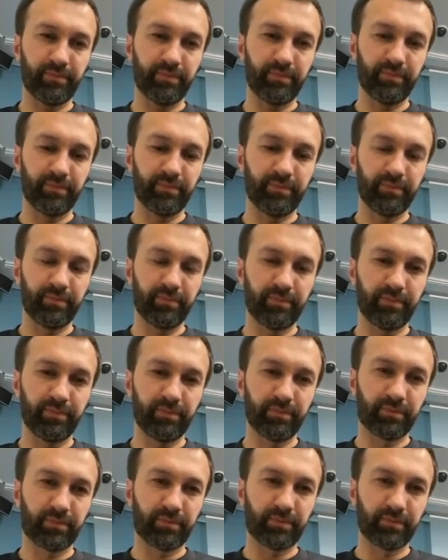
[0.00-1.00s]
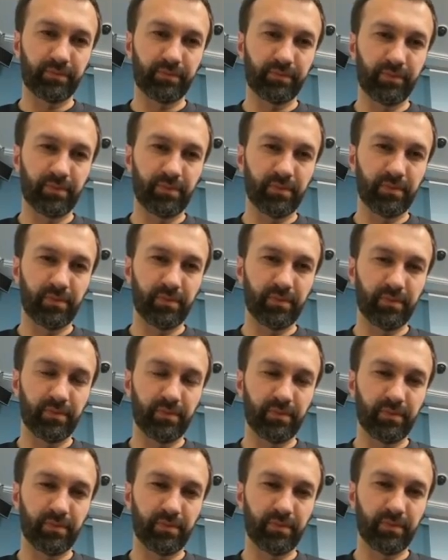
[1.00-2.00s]

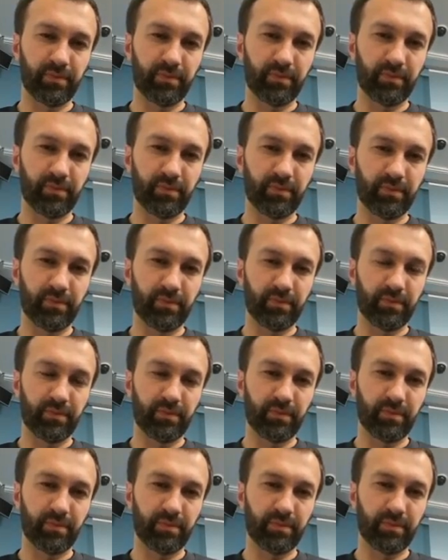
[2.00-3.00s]
This person isn't speaking.